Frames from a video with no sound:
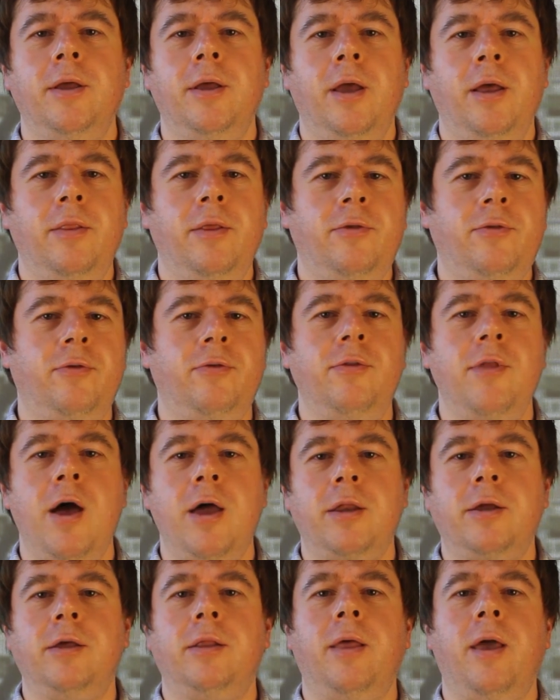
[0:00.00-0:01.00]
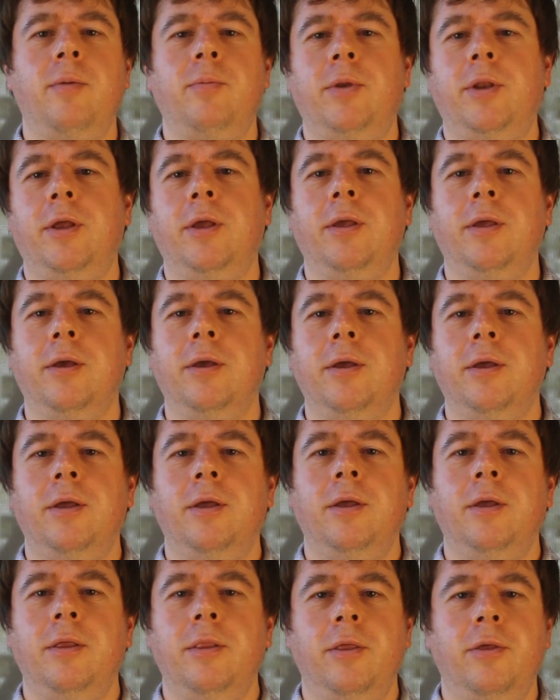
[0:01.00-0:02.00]
And this is not a calamity.
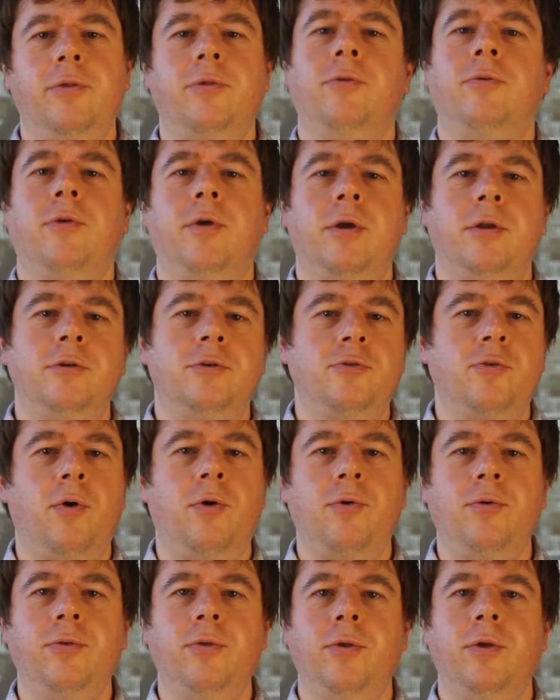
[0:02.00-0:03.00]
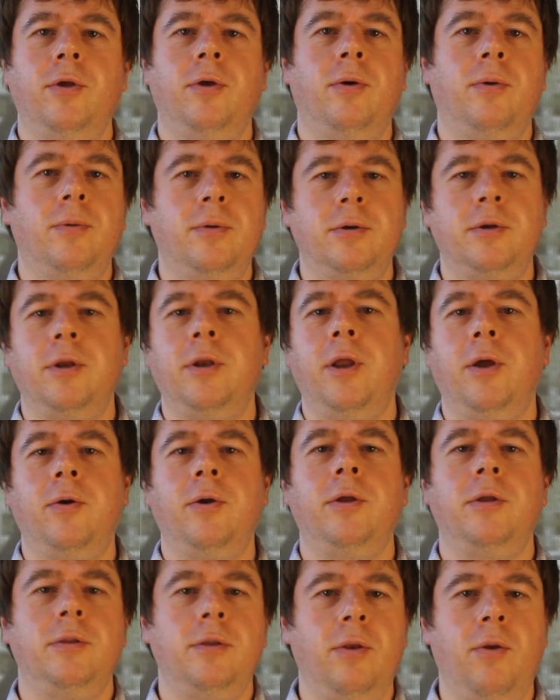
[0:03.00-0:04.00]
This is a controlled,
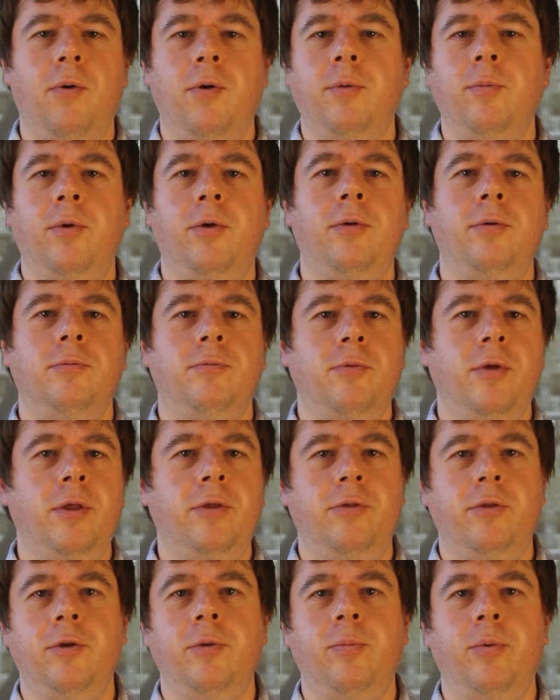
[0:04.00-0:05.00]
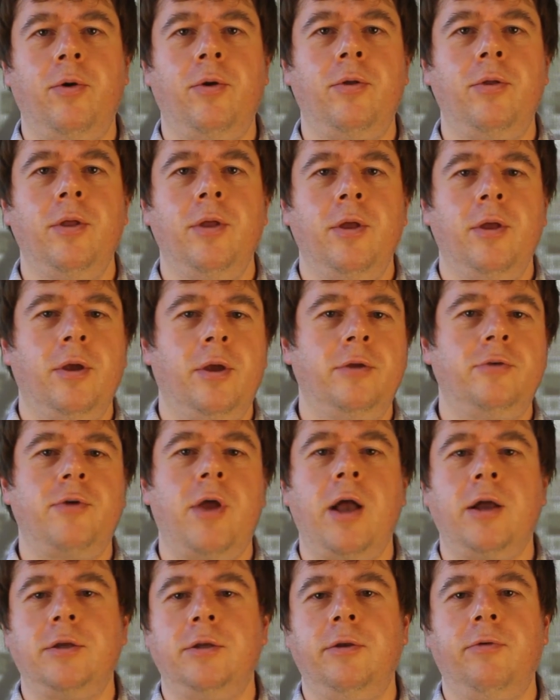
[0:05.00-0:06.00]
ordinary, normal, reasonable
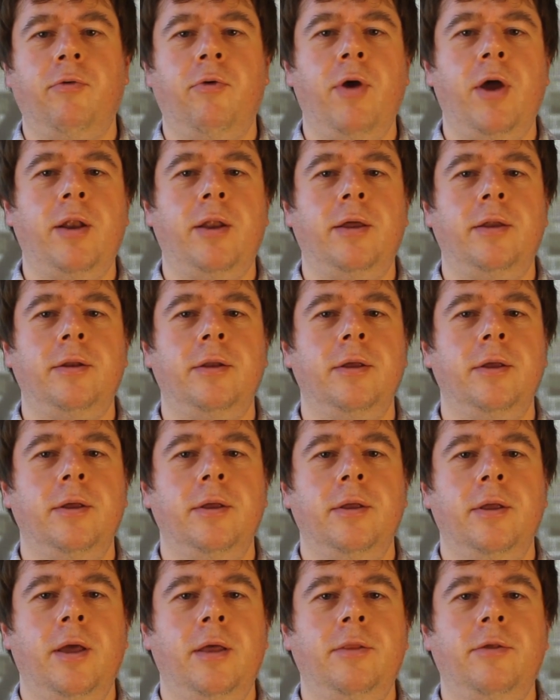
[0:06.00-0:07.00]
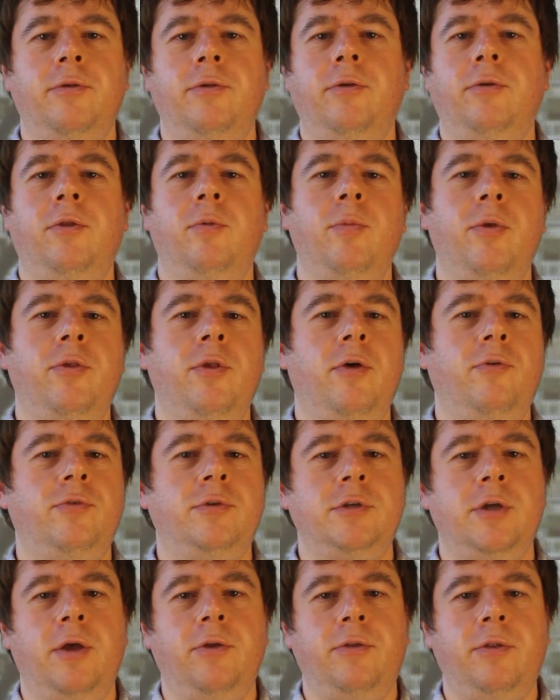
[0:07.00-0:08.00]
contraction of credit, and the system is
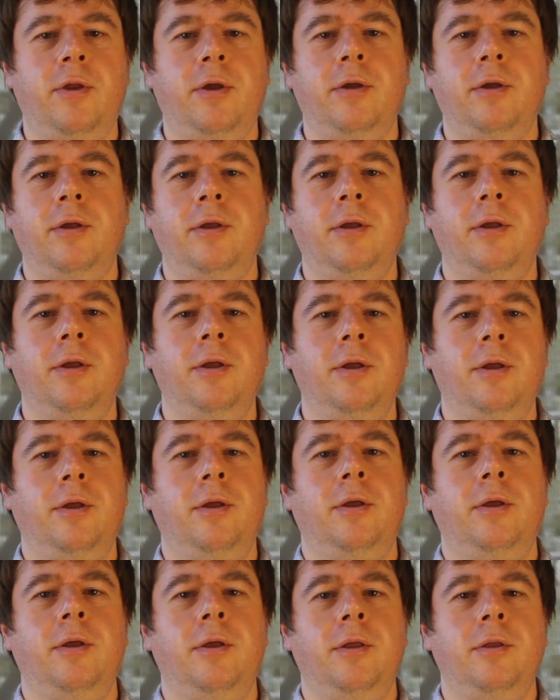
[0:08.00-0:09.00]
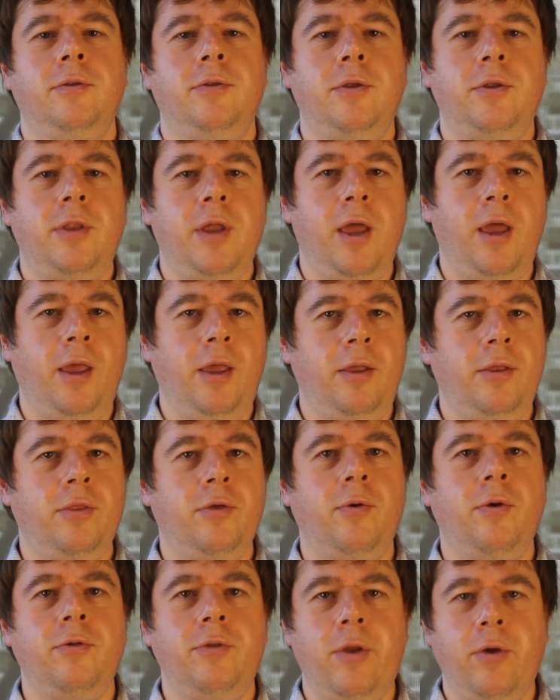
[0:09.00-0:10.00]
self-adjusting. Today,
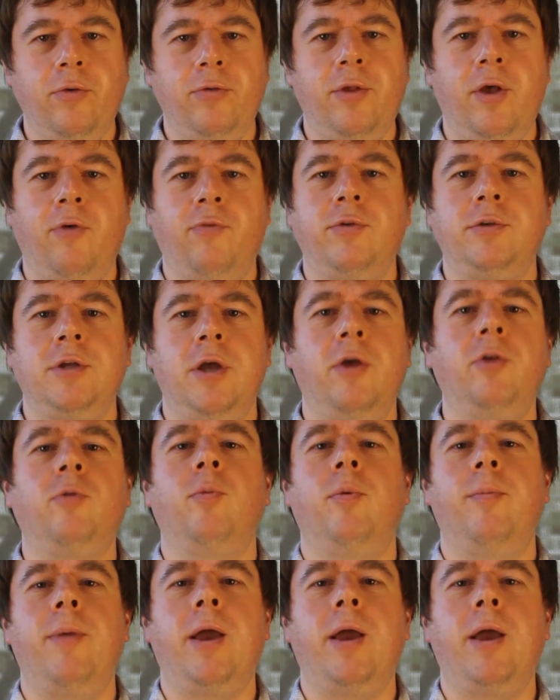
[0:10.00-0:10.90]
there is no self-adjustment